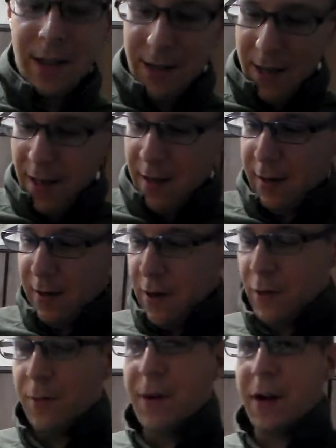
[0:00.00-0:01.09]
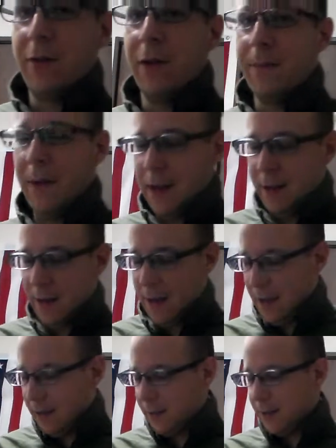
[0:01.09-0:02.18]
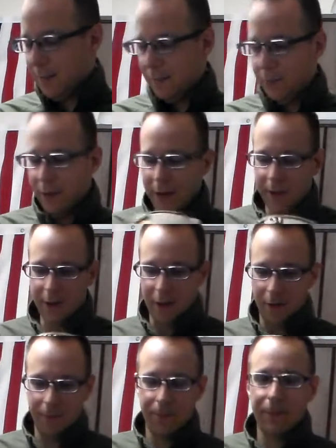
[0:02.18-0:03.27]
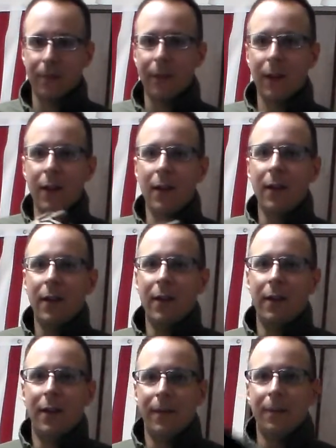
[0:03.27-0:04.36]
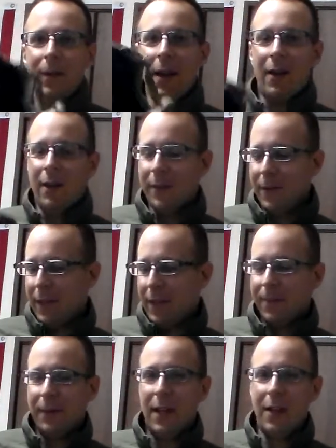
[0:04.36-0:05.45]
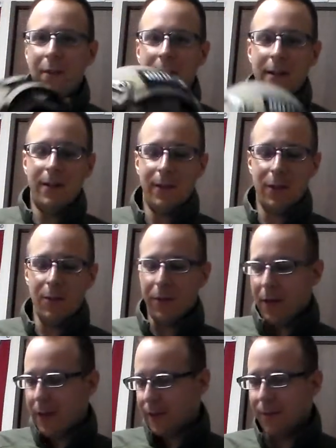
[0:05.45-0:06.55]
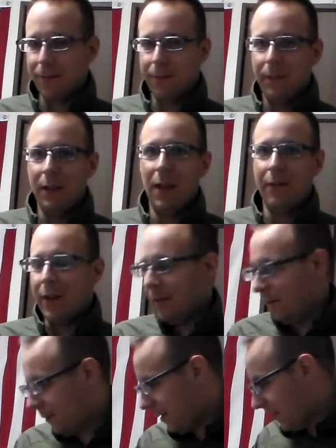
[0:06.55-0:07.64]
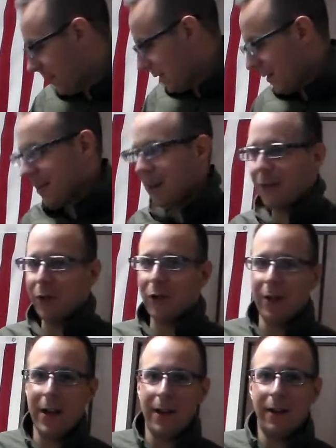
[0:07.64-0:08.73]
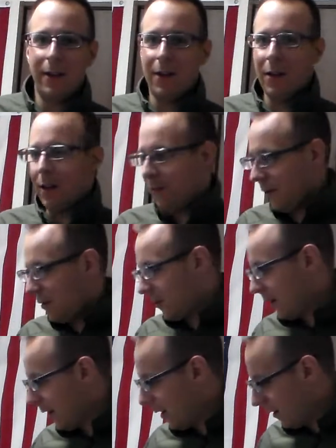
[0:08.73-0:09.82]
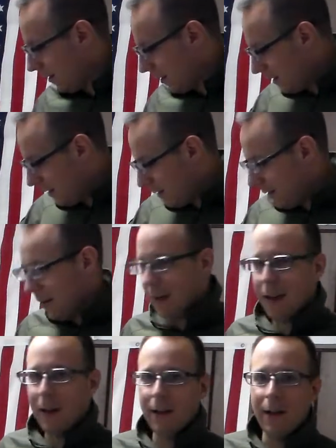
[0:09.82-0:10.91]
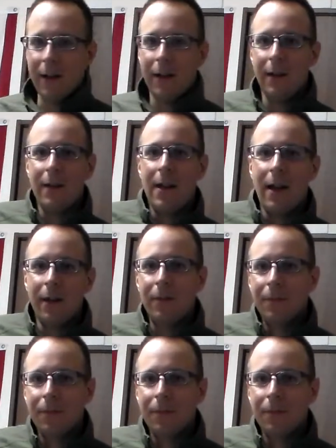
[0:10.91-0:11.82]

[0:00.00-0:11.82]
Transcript: get a new better one made at some point. So, but yeah, ultimately lightweight, super awesome, love it. Helmet cover's great, all of it's great, and yeah,